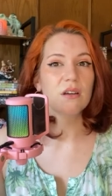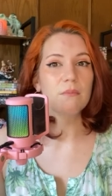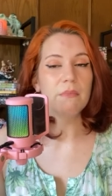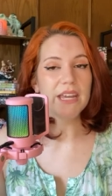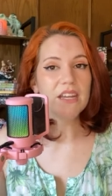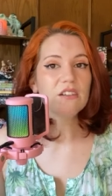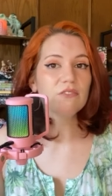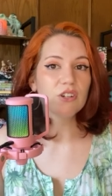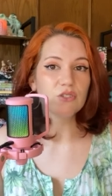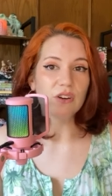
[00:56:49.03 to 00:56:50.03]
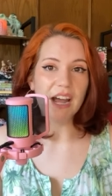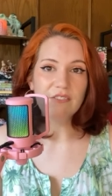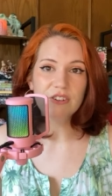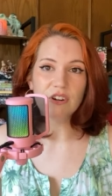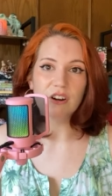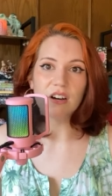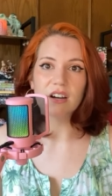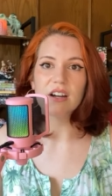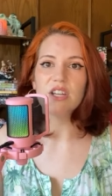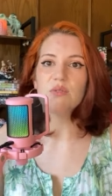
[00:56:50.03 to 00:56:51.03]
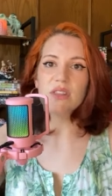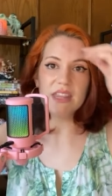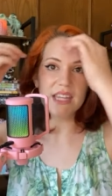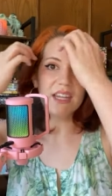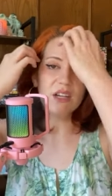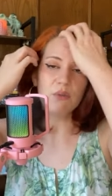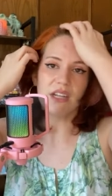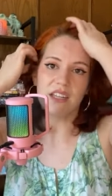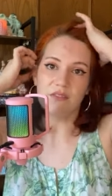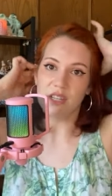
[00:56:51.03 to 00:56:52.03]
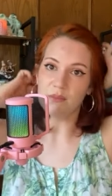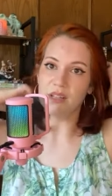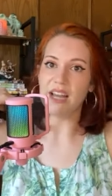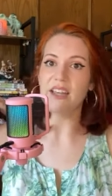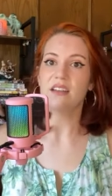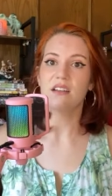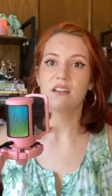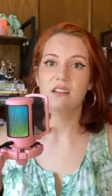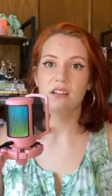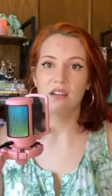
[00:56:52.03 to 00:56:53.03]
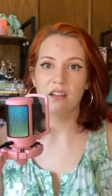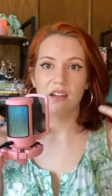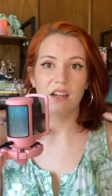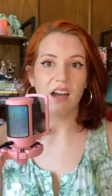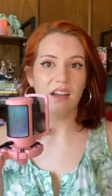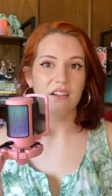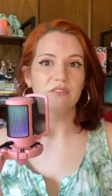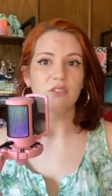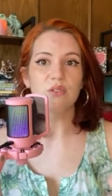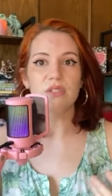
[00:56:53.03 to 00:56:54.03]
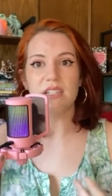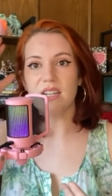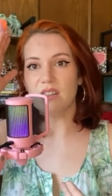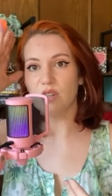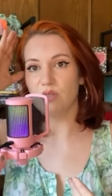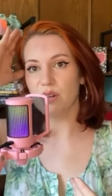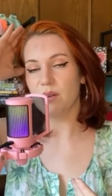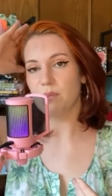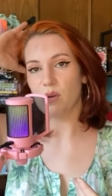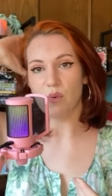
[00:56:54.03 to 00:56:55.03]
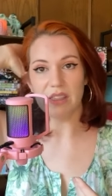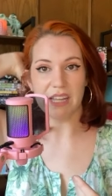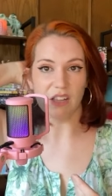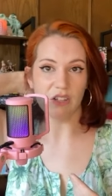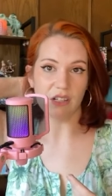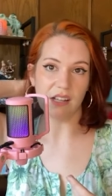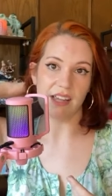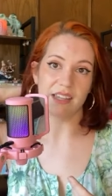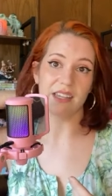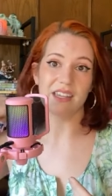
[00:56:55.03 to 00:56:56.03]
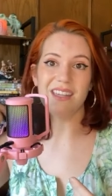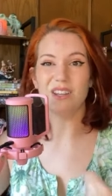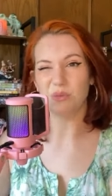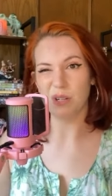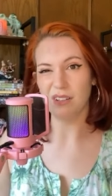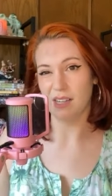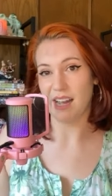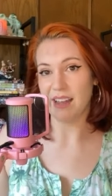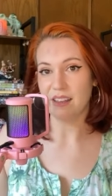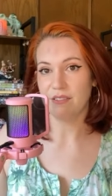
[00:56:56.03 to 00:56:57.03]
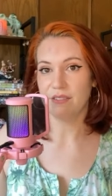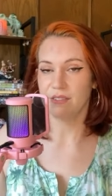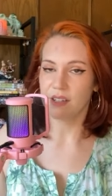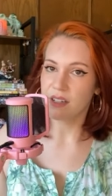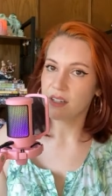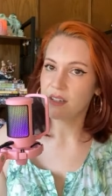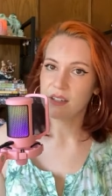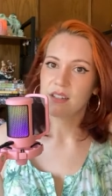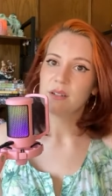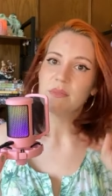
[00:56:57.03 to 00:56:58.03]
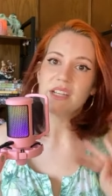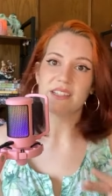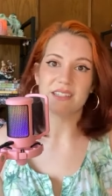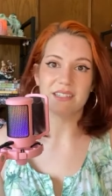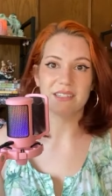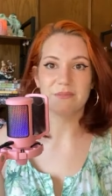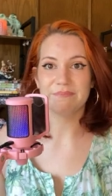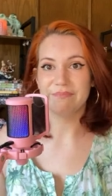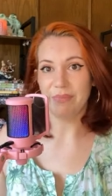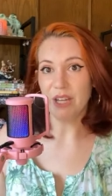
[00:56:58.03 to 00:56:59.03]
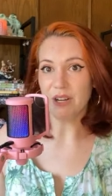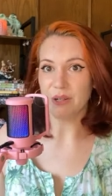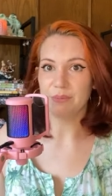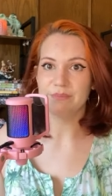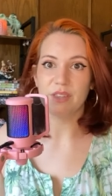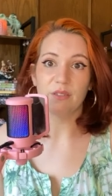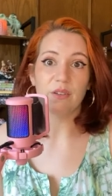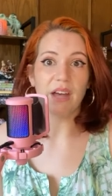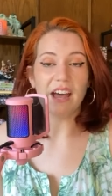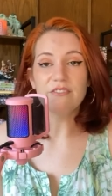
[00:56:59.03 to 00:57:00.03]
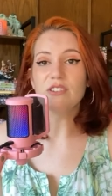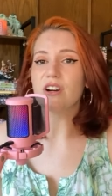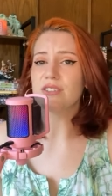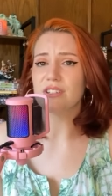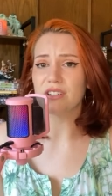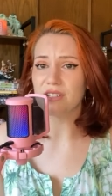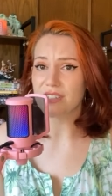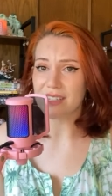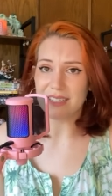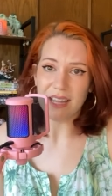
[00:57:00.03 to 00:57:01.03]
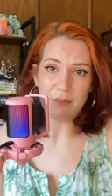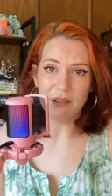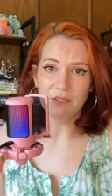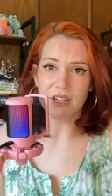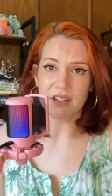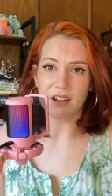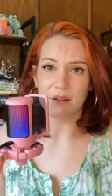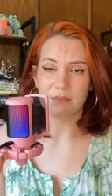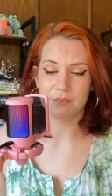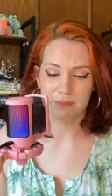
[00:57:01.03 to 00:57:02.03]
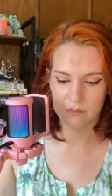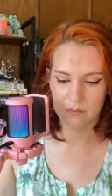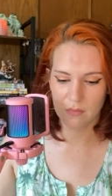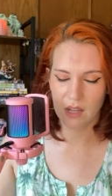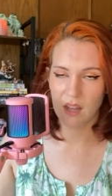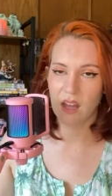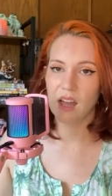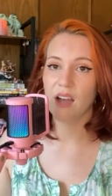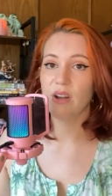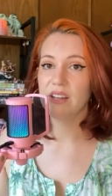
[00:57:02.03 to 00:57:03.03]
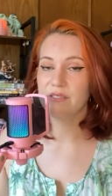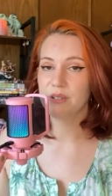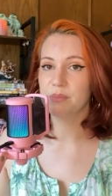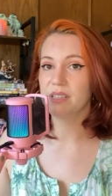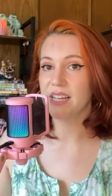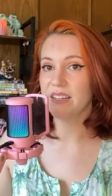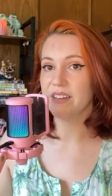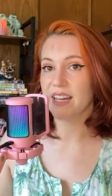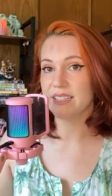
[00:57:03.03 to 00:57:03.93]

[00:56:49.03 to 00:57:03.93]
making a virtual avatar, you would think, would give them like kind of loosening the grip on what they look like in real life, because, you know, the avatar is going to look the same every time. However, Plave has